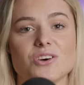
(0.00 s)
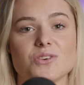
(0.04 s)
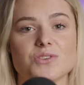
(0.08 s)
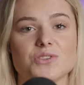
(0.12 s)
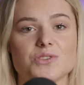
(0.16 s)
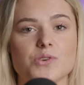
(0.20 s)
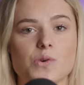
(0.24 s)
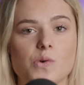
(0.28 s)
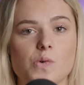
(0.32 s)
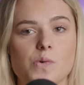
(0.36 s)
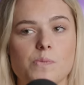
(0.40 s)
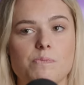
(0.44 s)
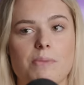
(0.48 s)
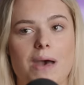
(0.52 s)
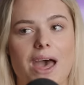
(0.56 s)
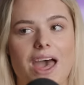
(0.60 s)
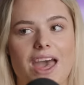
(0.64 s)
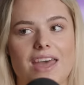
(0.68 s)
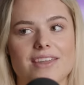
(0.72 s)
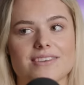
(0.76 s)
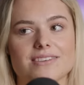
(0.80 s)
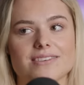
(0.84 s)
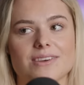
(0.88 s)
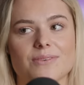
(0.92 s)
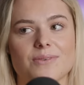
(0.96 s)
our school
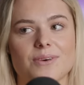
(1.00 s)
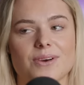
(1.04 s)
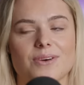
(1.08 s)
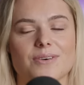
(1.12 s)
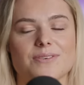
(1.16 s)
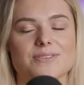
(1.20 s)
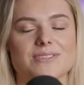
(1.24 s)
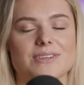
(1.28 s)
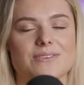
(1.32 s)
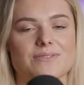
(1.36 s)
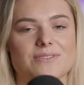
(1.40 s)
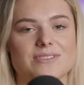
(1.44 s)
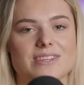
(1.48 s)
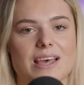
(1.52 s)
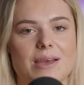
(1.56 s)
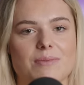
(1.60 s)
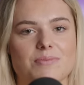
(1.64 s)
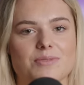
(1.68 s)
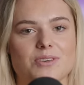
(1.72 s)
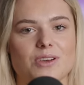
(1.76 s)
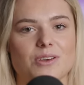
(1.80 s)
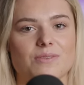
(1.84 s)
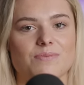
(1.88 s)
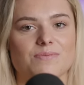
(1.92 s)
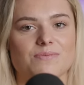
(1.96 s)
pet when I was in
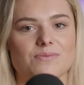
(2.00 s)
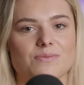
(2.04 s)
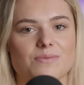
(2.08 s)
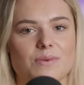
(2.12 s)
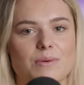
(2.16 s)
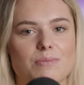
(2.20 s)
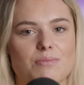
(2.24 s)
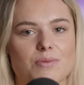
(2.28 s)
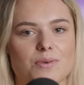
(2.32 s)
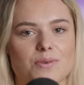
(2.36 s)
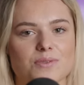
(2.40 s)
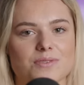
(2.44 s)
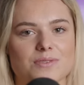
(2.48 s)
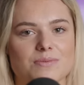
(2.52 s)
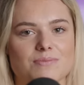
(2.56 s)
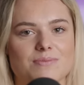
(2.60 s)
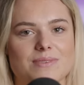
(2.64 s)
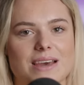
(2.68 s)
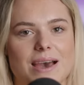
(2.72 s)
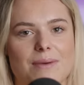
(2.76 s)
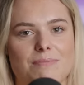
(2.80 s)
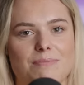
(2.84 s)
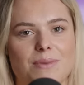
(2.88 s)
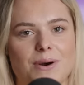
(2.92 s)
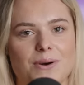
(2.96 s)
reception. We brought some
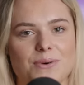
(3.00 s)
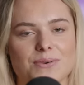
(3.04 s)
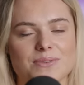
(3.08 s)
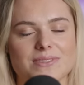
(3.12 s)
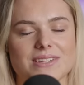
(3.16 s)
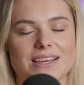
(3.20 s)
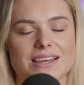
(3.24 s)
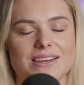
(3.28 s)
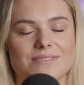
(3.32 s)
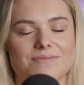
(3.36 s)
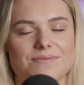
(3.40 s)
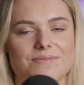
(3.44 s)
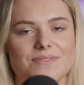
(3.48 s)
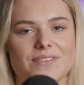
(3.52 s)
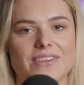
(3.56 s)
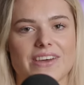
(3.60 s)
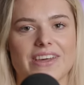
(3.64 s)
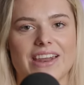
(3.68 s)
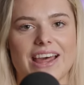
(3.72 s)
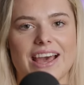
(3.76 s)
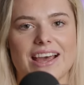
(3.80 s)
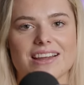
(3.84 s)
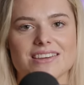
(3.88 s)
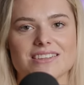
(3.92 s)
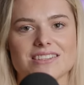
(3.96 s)
tadpoles in
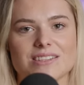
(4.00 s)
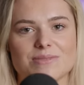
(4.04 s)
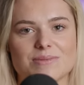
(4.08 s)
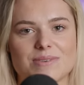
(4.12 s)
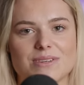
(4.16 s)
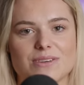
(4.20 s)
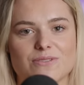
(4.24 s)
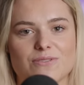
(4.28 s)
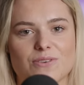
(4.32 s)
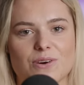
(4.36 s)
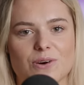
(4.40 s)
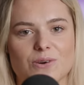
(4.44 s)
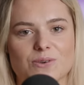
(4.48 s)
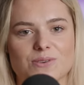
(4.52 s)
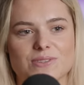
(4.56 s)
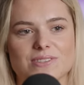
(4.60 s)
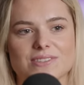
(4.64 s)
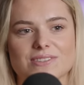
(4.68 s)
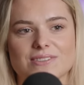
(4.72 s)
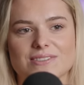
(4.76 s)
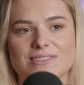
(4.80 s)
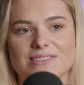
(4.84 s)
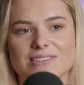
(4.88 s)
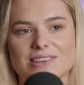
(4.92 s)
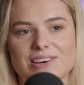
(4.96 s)
and hatched them into
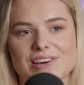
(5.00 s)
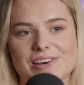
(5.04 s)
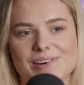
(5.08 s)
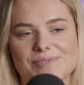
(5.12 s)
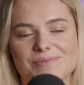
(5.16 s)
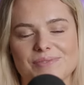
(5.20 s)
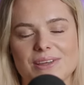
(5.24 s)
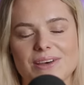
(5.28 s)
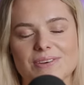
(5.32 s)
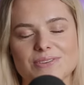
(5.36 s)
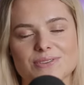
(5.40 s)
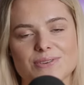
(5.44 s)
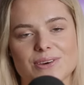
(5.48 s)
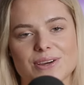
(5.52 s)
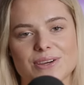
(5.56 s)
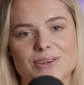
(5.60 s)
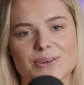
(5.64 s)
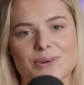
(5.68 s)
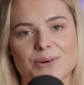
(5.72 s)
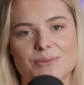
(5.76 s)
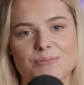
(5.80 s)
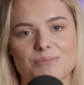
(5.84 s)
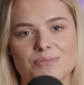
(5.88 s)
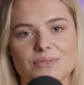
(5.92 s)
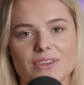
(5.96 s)
frogs, so that was quite
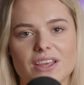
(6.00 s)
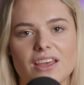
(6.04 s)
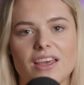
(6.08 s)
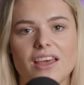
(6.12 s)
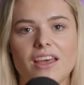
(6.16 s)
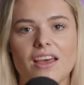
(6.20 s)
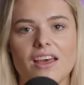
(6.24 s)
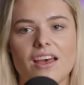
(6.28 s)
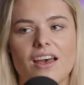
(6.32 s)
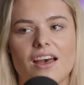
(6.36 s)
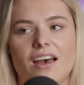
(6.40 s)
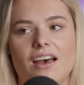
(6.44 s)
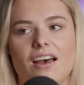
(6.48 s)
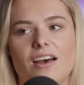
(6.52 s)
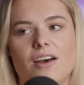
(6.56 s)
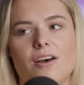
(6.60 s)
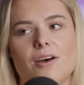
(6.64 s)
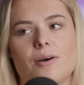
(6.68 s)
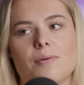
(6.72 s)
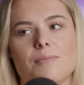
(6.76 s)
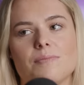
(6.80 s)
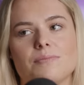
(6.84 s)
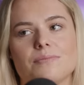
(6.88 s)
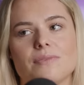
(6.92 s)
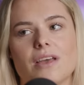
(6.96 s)
cool.
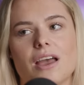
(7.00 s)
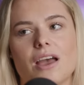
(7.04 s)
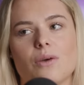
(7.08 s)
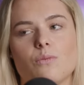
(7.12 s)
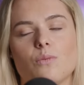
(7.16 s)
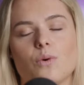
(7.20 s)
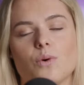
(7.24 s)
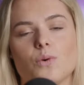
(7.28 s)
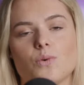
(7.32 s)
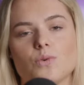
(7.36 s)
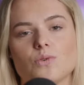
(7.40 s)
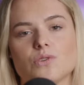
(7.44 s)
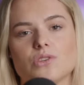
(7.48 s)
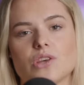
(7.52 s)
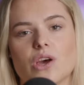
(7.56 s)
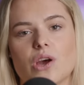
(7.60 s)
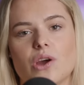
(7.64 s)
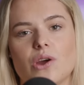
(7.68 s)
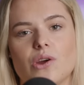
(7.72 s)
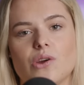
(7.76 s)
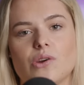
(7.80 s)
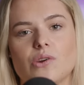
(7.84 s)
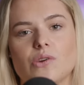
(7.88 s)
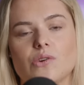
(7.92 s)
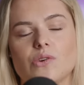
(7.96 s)
And we're
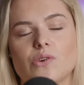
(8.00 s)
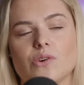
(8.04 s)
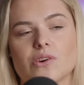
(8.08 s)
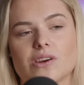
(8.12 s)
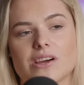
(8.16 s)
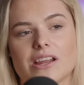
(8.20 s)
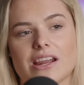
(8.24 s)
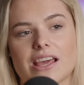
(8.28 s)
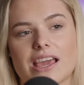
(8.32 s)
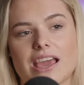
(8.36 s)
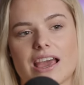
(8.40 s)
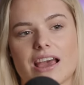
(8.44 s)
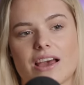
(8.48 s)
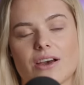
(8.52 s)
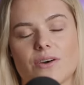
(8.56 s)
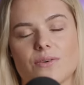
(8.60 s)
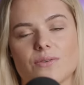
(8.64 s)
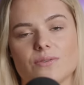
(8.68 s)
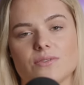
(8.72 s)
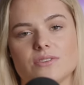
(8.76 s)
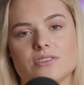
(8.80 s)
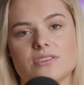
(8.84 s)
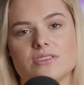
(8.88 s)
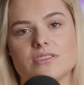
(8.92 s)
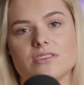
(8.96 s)
also not going to
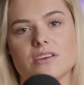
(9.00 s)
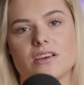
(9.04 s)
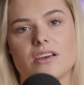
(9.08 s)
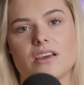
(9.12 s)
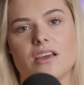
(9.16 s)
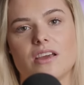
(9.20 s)
count